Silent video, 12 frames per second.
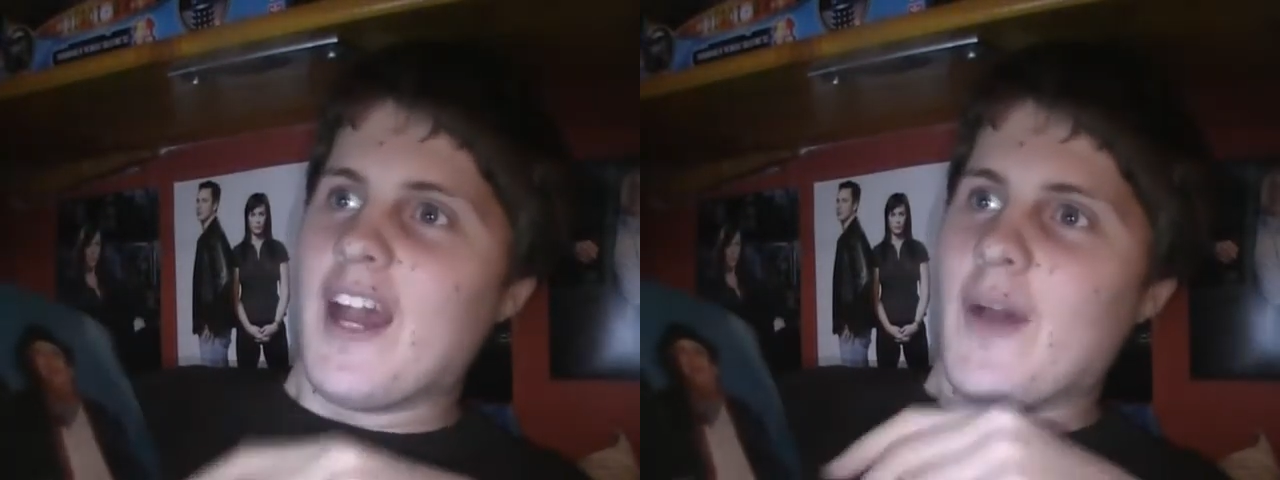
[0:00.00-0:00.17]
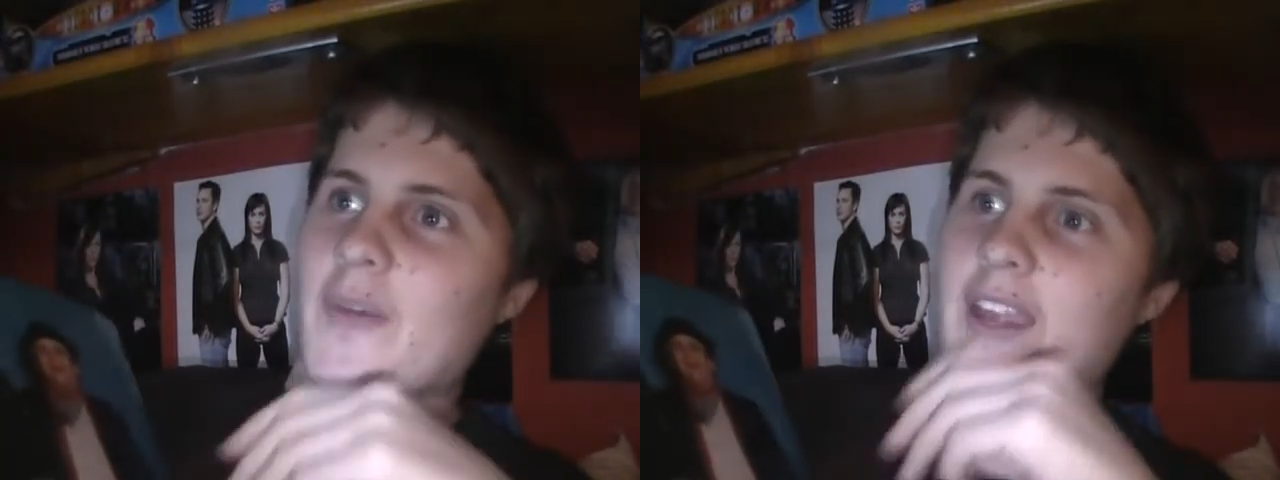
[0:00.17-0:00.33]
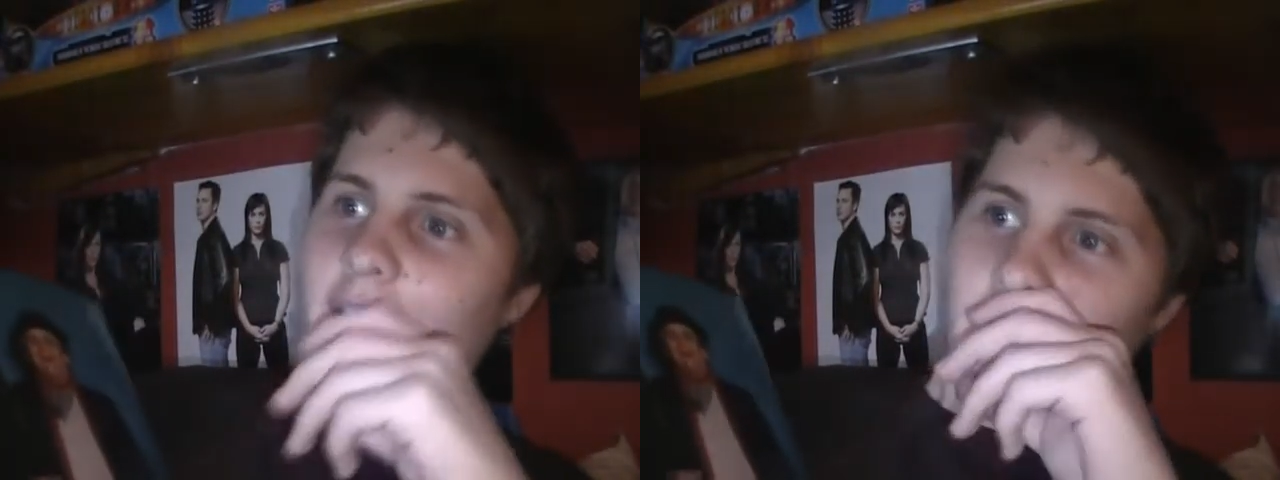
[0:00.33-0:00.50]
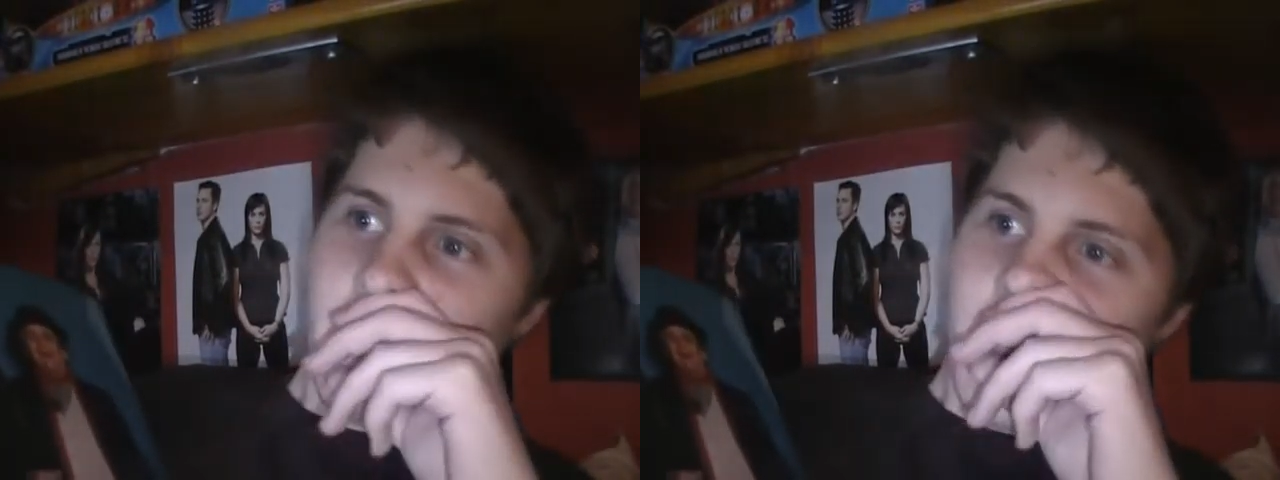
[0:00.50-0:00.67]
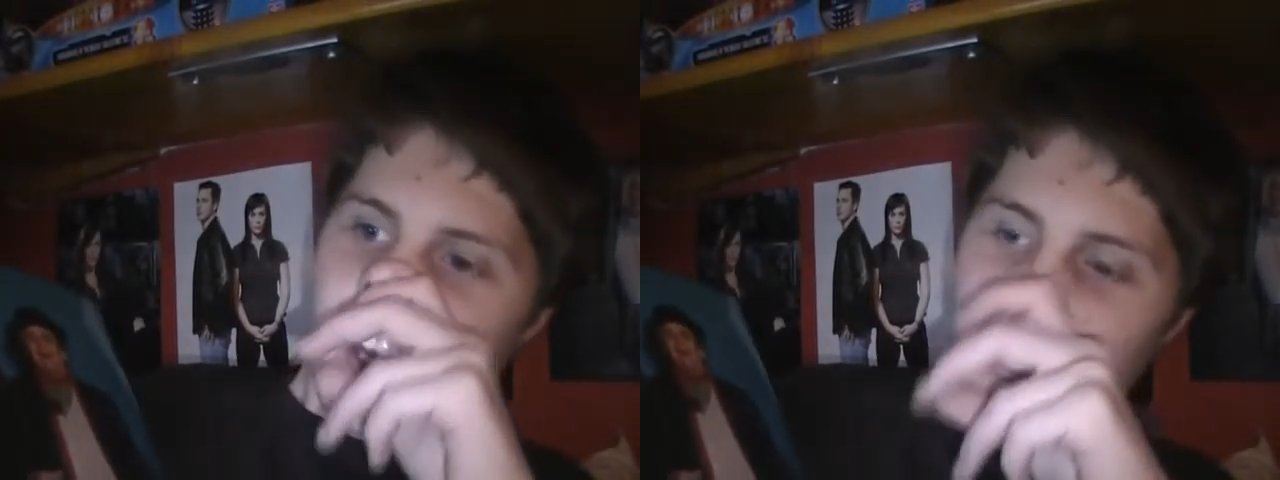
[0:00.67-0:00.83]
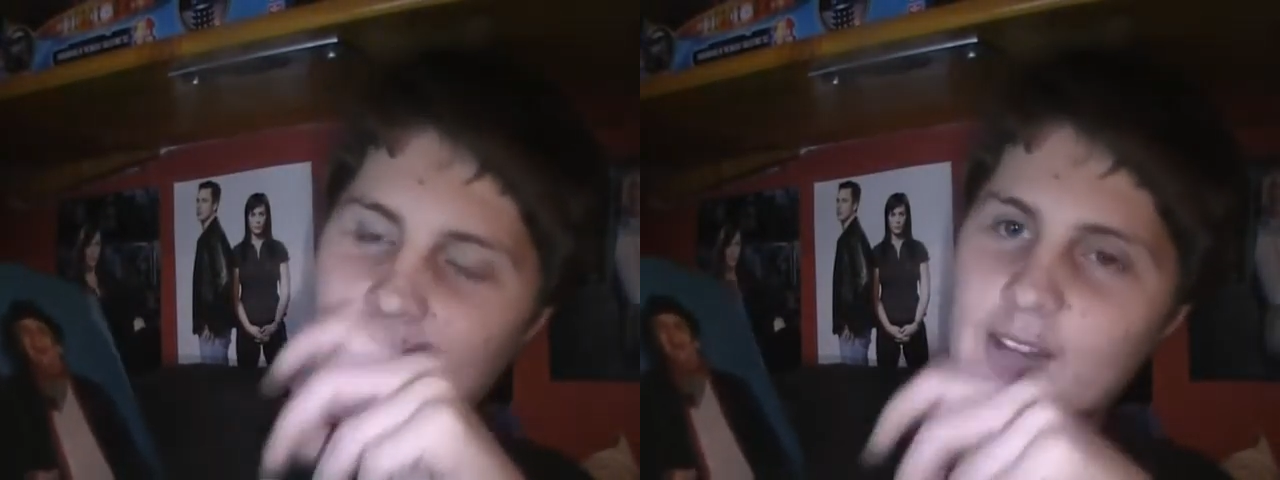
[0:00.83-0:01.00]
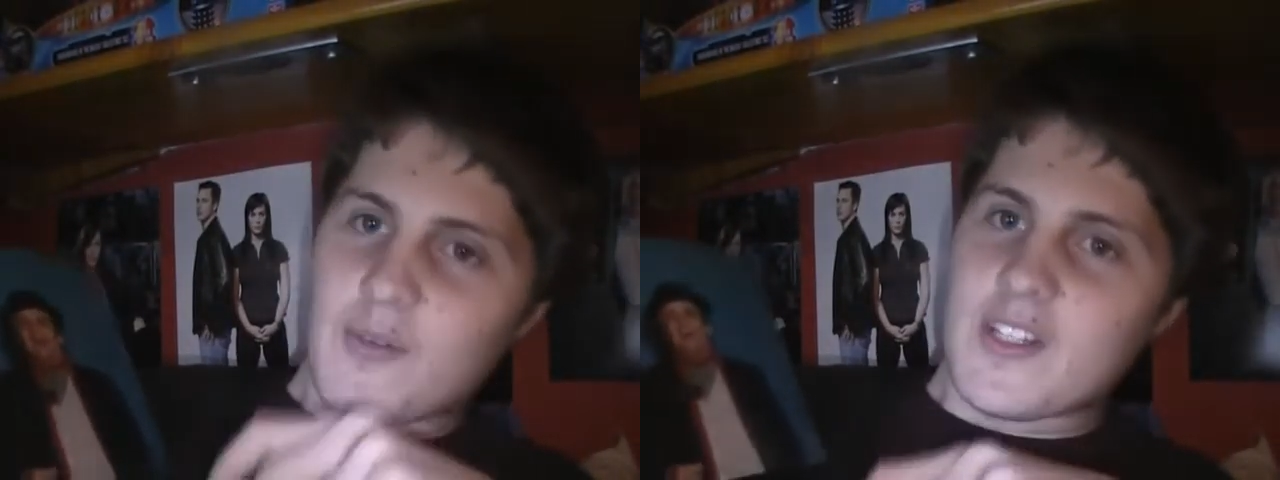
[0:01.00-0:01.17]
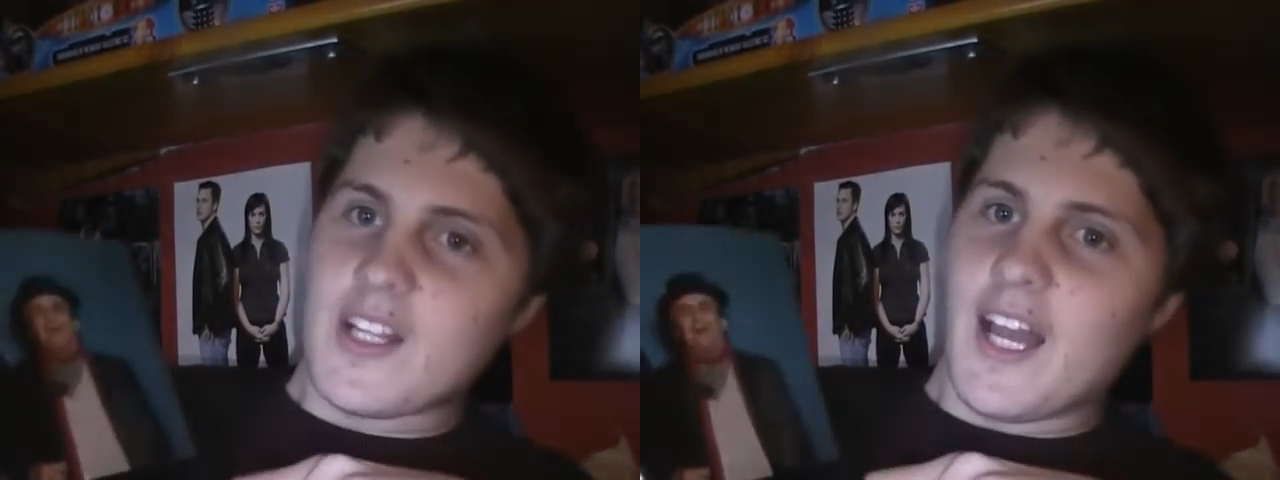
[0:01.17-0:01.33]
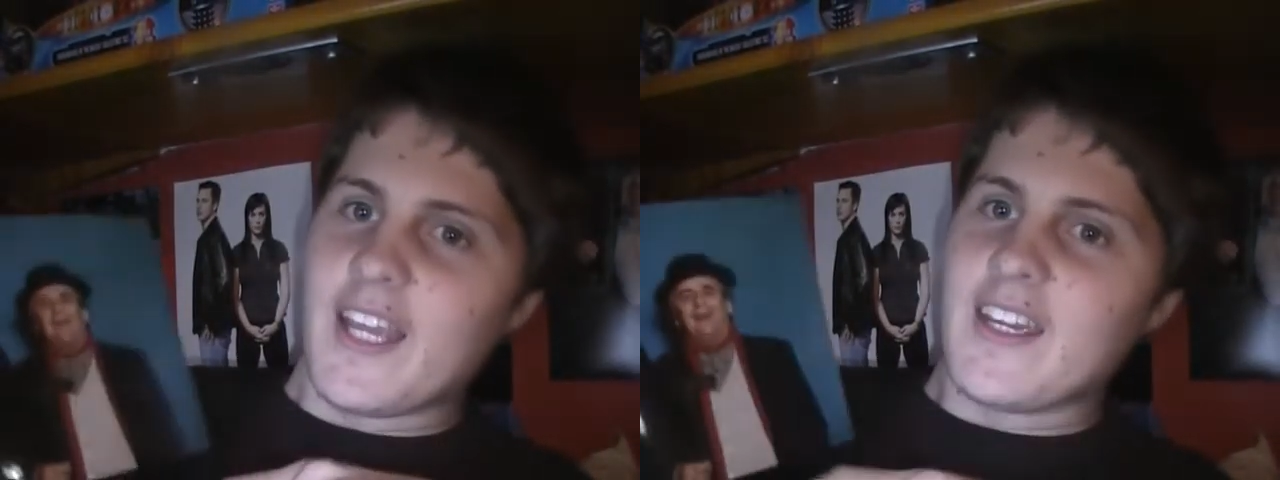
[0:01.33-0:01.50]
and we go in there and he was
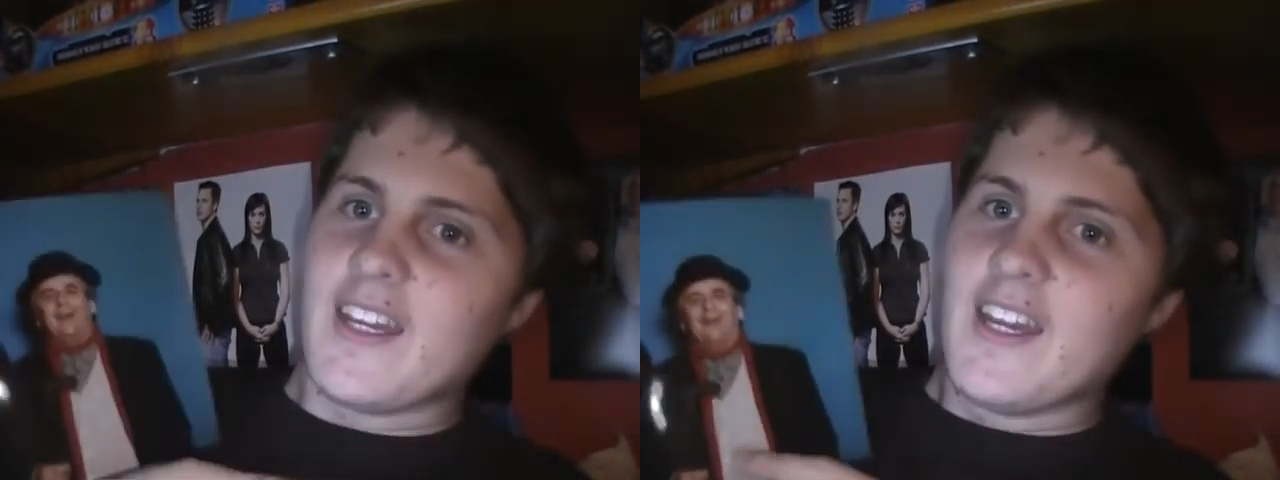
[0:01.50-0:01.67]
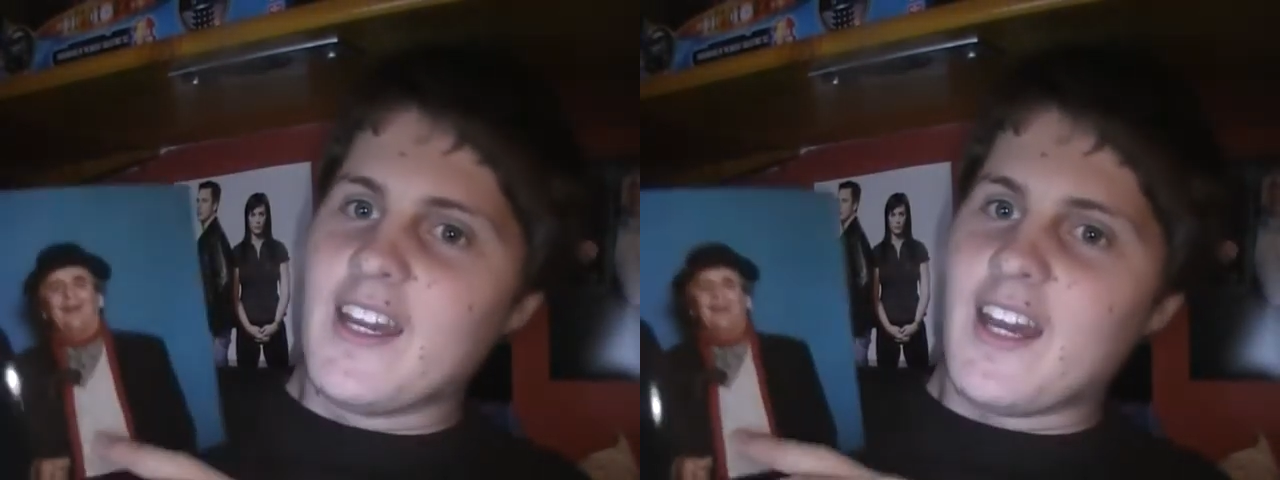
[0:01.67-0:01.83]
like,